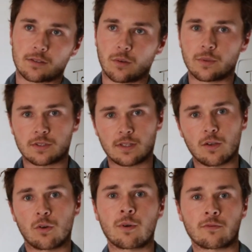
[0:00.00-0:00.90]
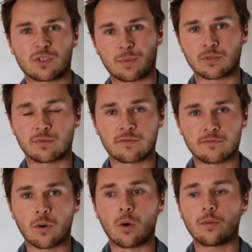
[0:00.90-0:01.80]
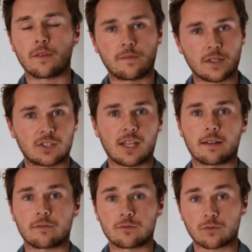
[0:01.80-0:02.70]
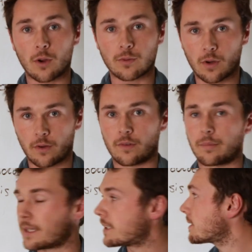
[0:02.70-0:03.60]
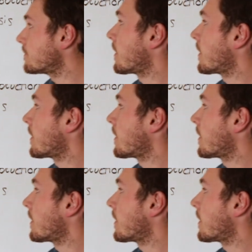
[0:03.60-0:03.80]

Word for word: almost the hormone responsible for the vegetative growth of the plant.